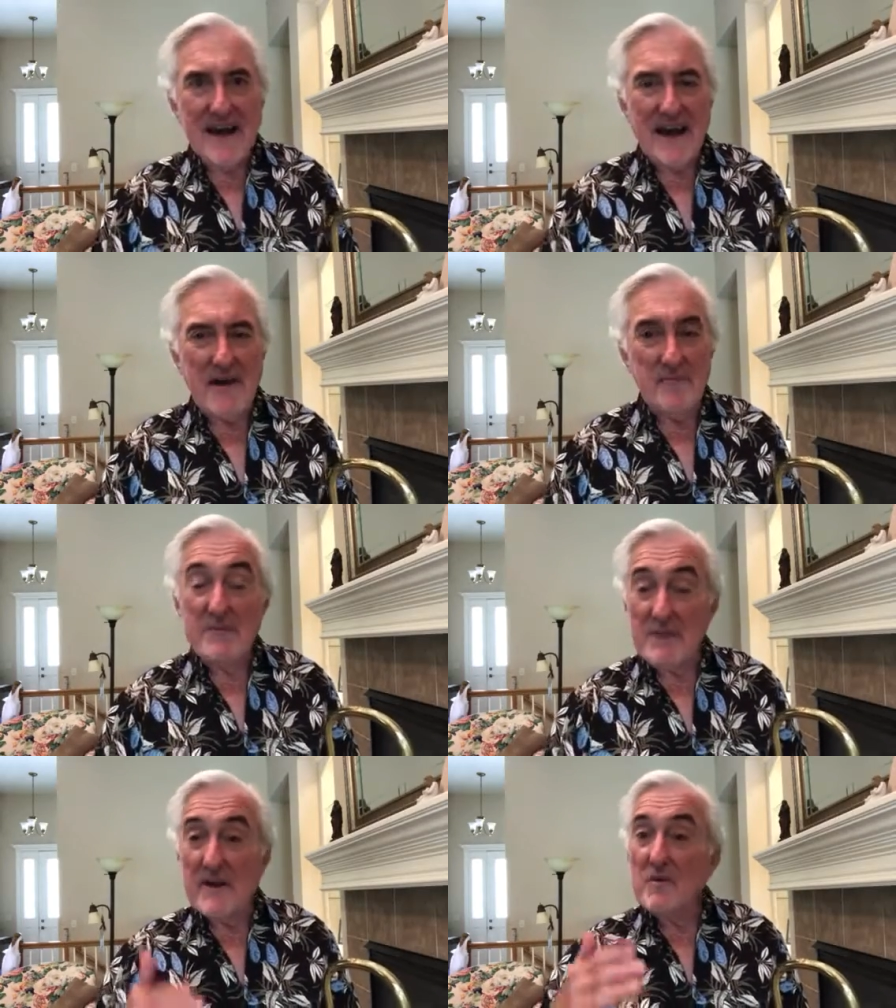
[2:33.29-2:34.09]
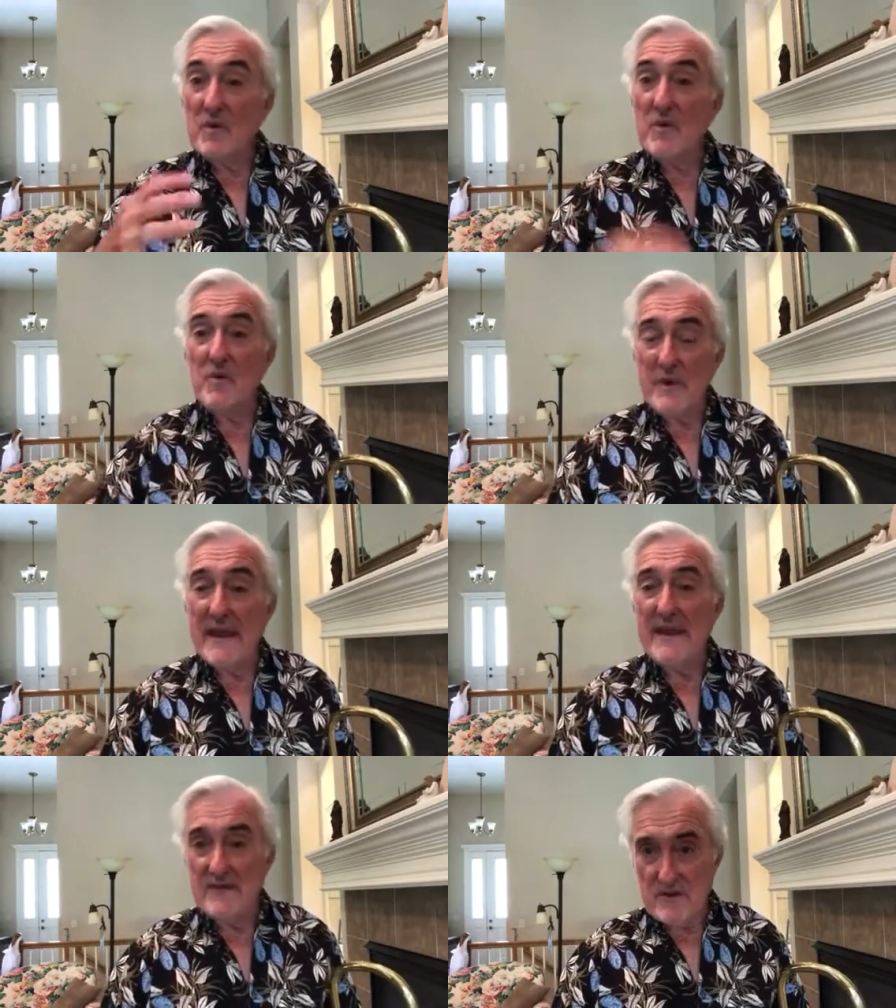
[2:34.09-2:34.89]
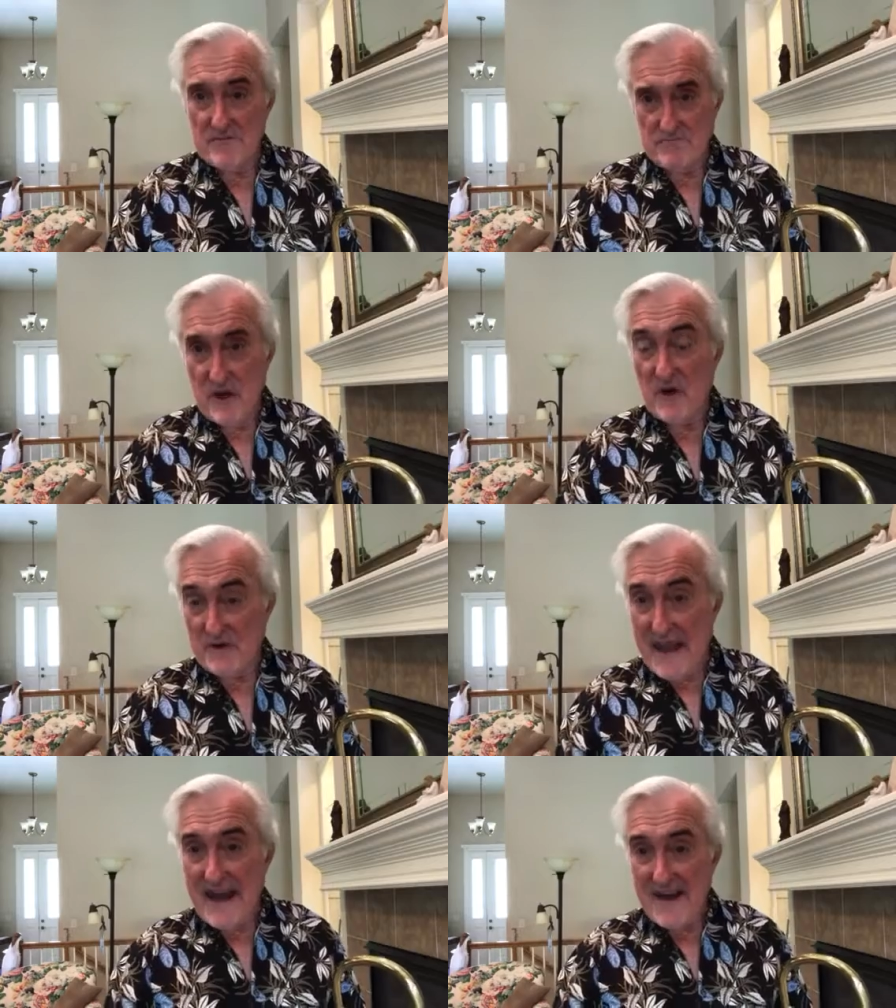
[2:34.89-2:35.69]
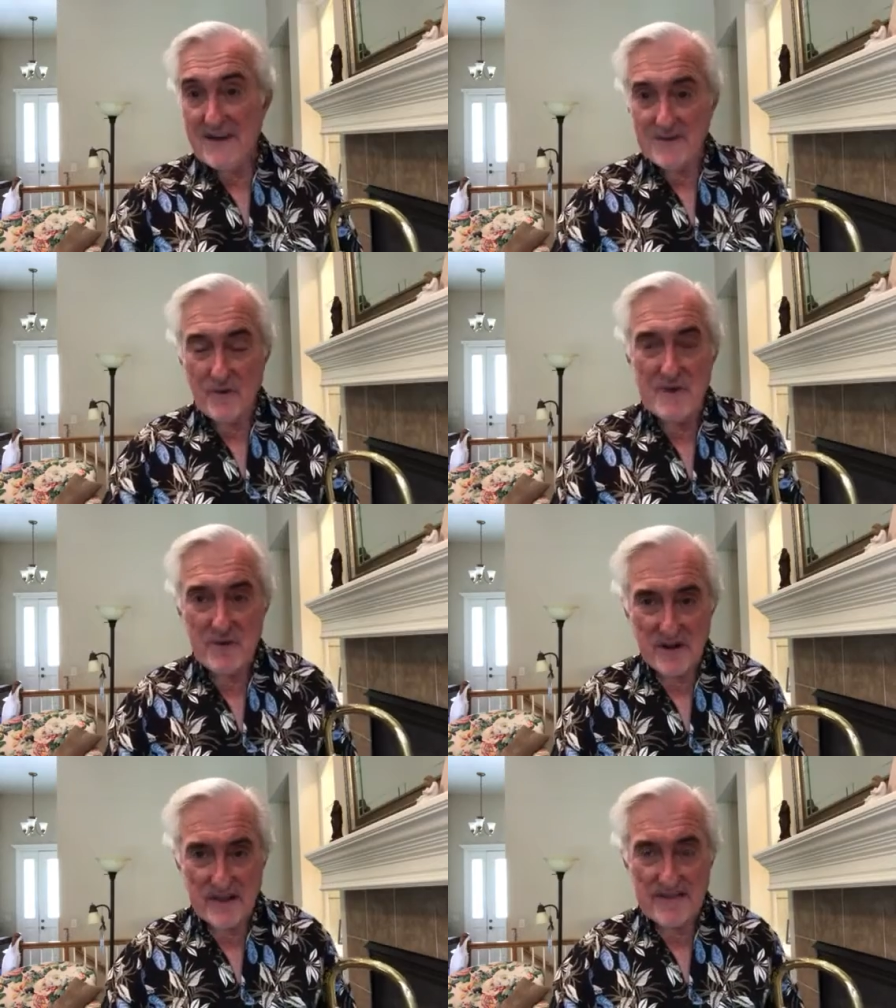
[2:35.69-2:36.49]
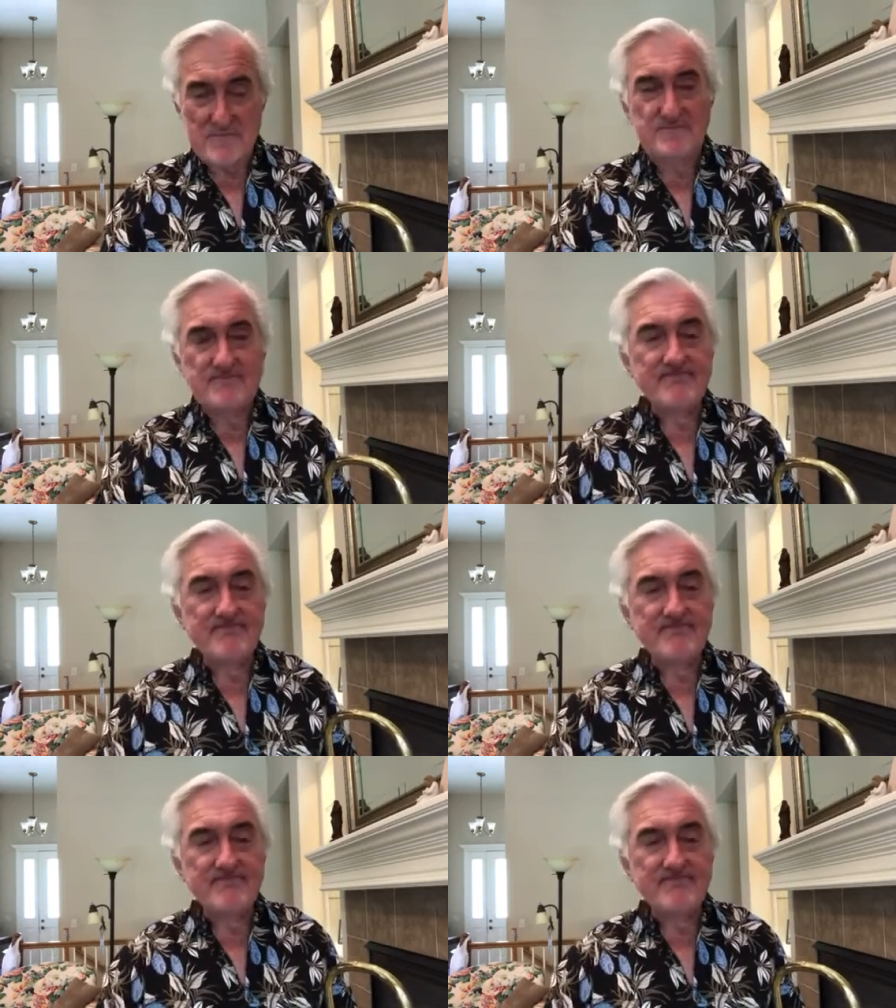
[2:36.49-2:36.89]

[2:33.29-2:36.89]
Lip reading: But we know now, we believe,